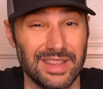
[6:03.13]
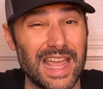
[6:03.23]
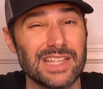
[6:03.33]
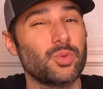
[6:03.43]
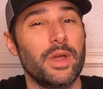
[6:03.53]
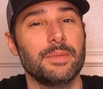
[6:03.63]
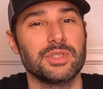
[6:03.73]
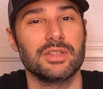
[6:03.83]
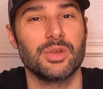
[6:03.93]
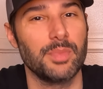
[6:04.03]
And that's why I'm
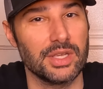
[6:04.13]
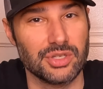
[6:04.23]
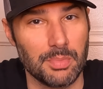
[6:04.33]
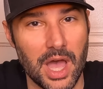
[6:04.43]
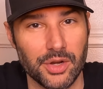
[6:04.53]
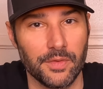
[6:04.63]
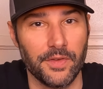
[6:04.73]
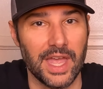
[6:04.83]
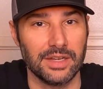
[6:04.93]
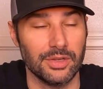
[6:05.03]
such a big Shimano
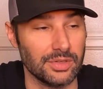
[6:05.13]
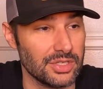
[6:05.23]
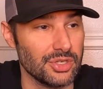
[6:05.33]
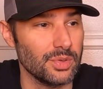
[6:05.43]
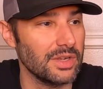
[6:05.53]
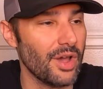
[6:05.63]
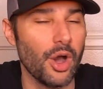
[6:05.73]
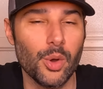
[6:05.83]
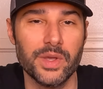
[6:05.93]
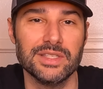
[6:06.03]
fan, dude, because you can
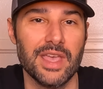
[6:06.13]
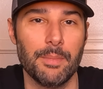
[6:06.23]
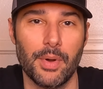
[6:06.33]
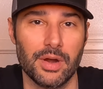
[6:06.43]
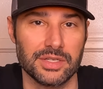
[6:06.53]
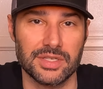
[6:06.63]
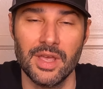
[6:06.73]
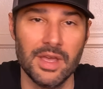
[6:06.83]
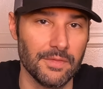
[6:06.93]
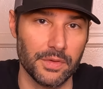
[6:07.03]
always get parts
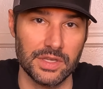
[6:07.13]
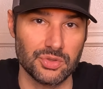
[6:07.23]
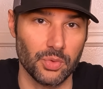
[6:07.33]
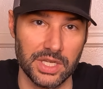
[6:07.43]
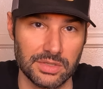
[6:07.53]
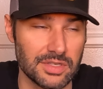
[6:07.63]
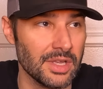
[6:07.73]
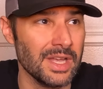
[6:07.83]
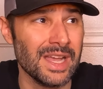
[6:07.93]
for these reels.